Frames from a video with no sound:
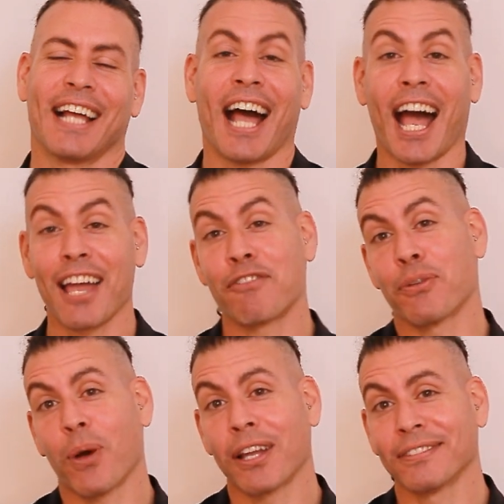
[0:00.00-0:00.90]
Hi
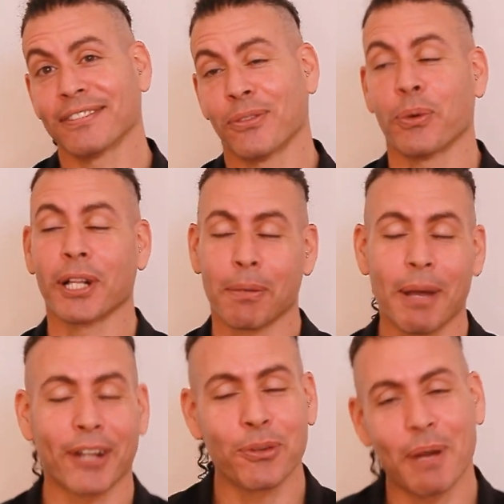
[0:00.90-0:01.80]
everyone, welcome
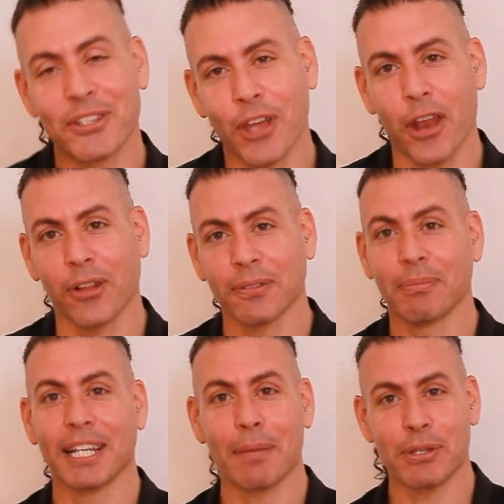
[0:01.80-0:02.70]
back to my channel.
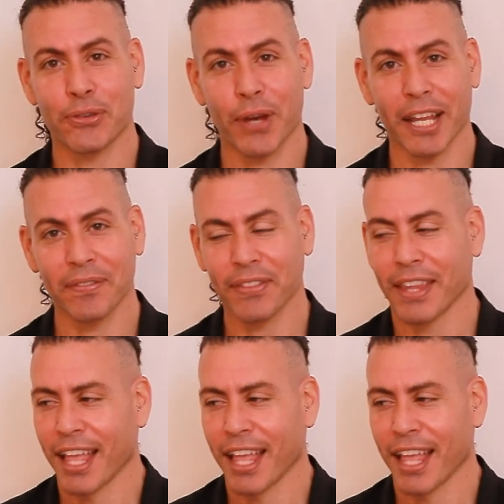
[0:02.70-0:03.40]
My name is Ray.